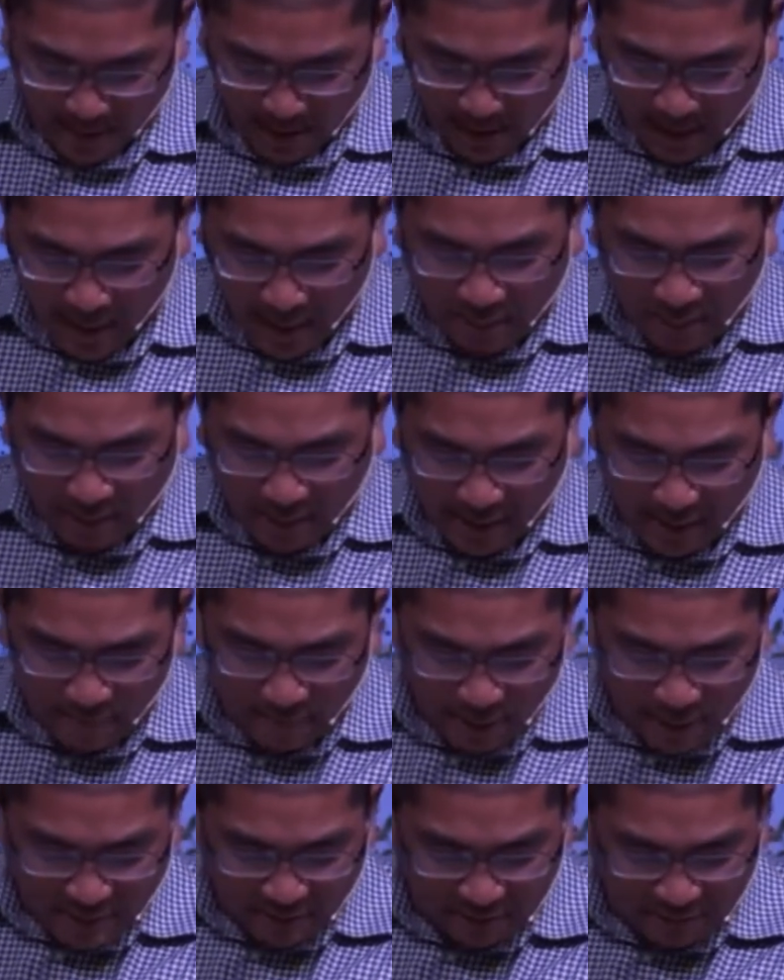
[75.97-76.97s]
Abraham
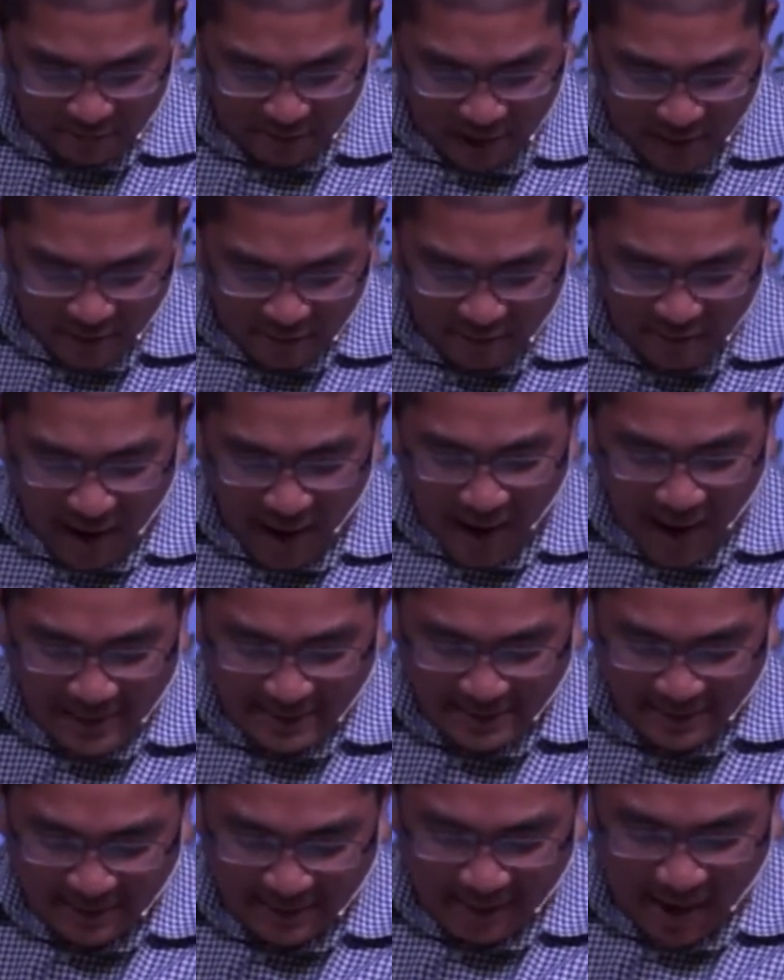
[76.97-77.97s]
was the father of
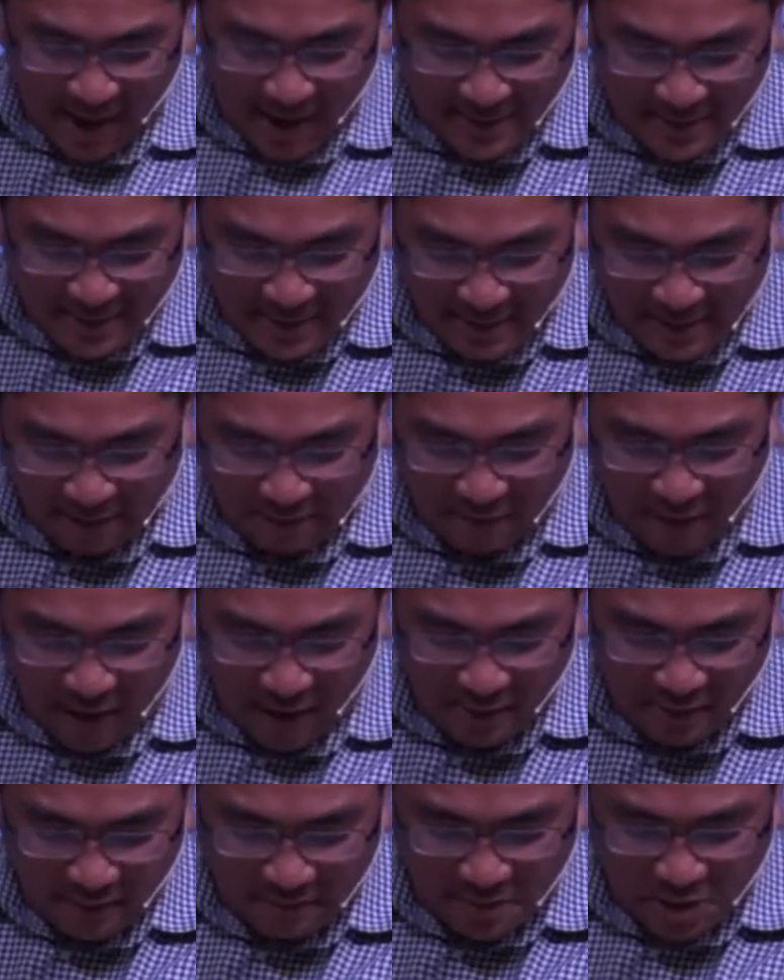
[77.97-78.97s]
Isaac, Isaac the
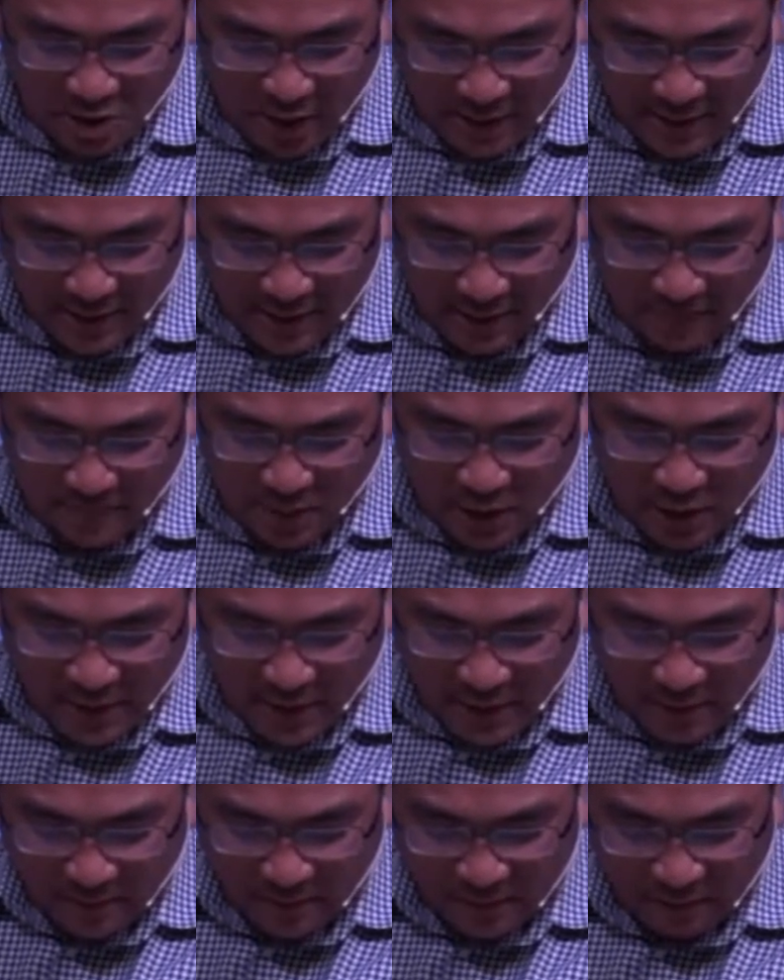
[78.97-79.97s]
father of Jacob,
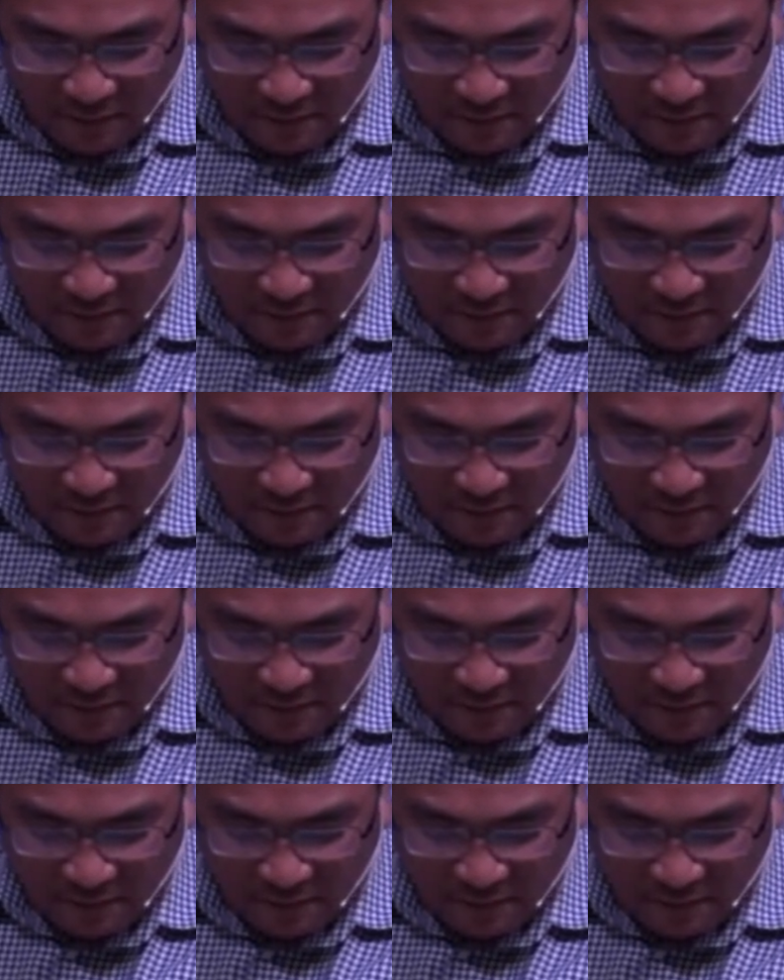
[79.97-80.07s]
Jacob the